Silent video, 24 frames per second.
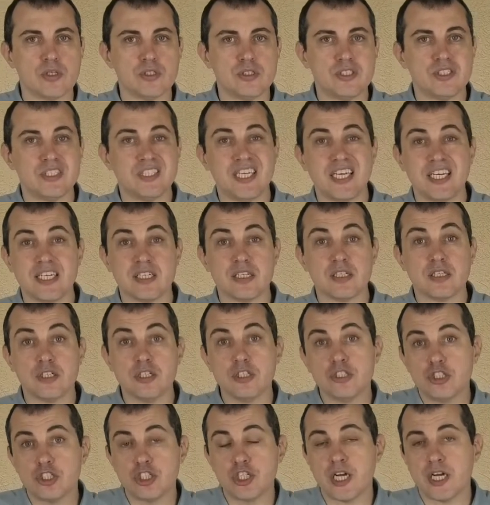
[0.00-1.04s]
to take a
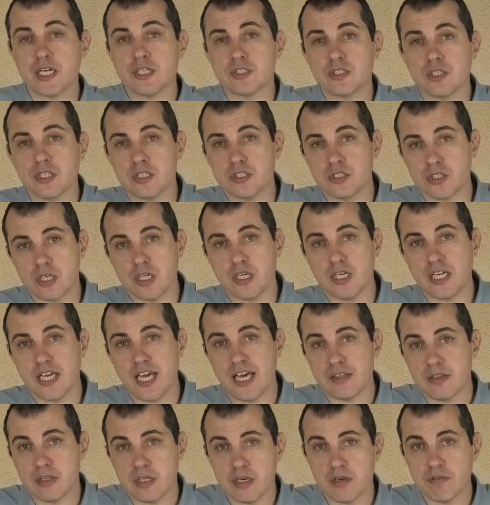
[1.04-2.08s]
good chance that it's going to
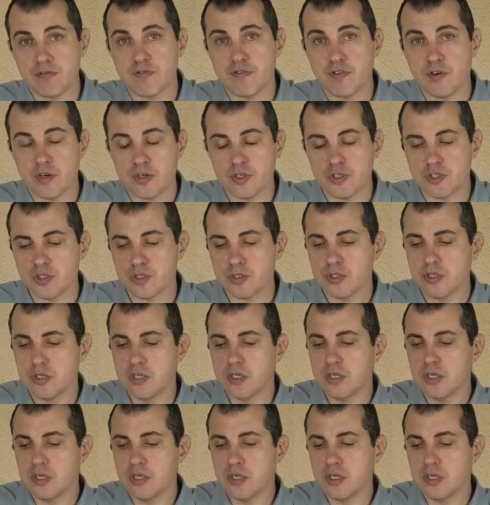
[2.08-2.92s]
get there first.